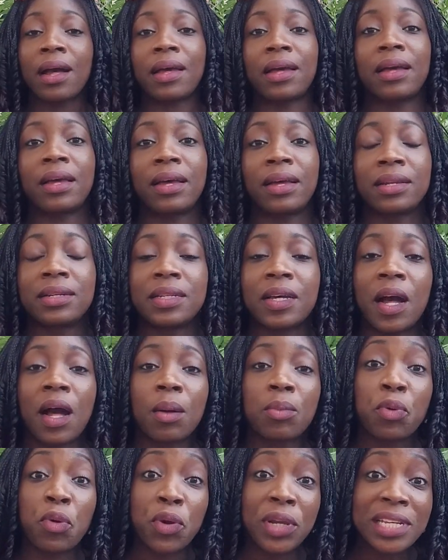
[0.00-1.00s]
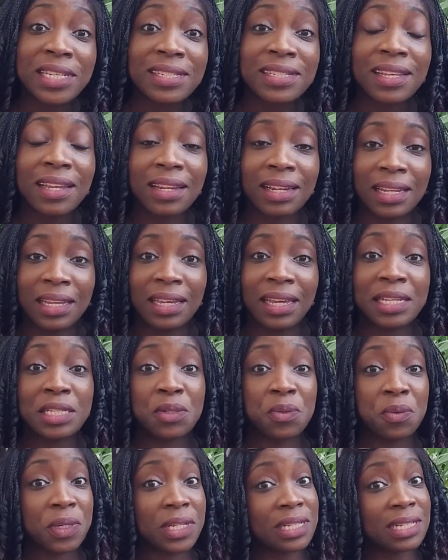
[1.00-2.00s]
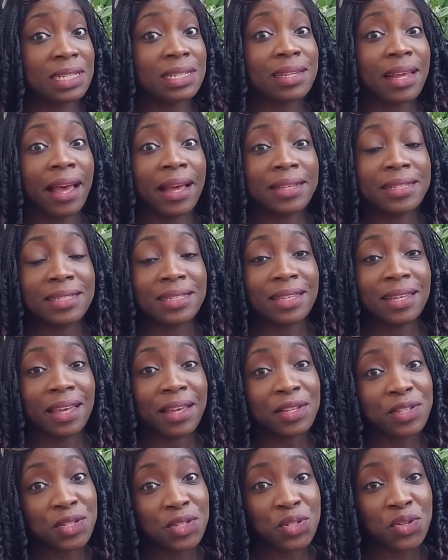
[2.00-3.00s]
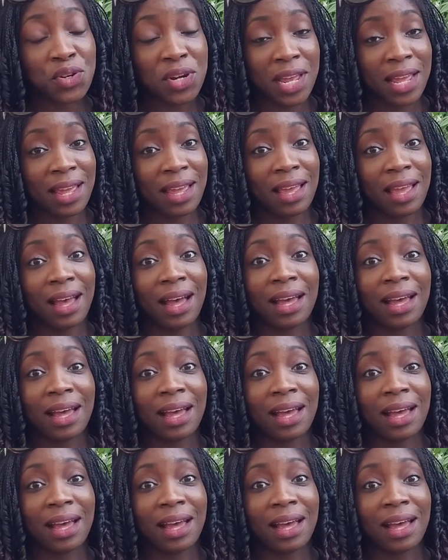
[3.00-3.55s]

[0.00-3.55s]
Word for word: And recently, as recent as yesterday,